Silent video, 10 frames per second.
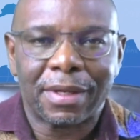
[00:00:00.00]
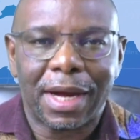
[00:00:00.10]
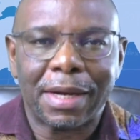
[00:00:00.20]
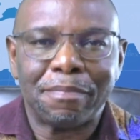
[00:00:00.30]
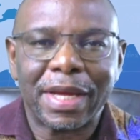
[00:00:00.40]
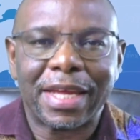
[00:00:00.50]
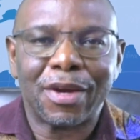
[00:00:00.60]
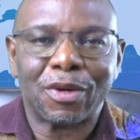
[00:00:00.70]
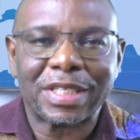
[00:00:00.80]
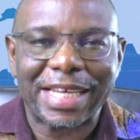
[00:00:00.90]
and
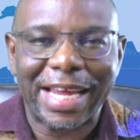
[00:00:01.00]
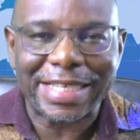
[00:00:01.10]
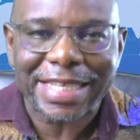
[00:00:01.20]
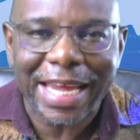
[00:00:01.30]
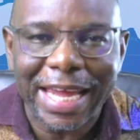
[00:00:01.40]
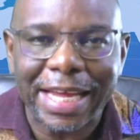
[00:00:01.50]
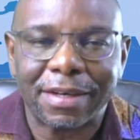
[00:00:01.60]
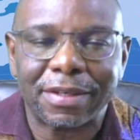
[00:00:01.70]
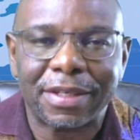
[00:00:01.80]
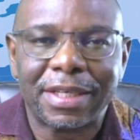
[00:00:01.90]
making us
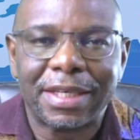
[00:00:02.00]
exhale